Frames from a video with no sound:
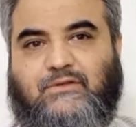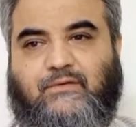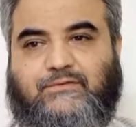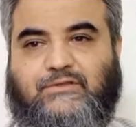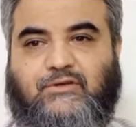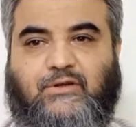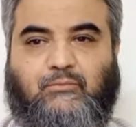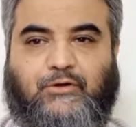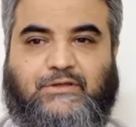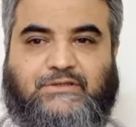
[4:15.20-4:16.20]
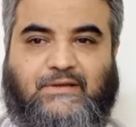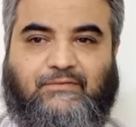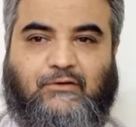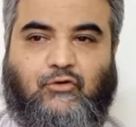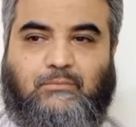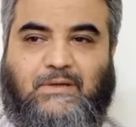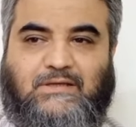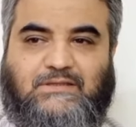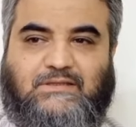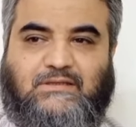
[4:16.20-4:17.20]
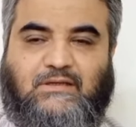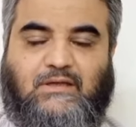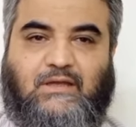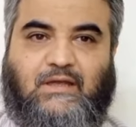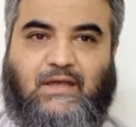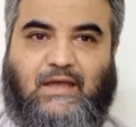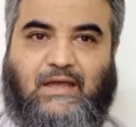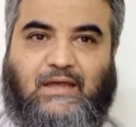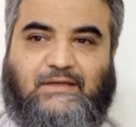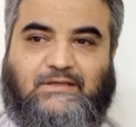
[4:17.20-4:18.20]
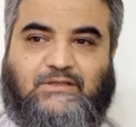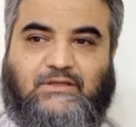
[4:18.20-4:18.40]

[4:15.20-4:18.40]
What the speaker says: of ciliary body staphylomas and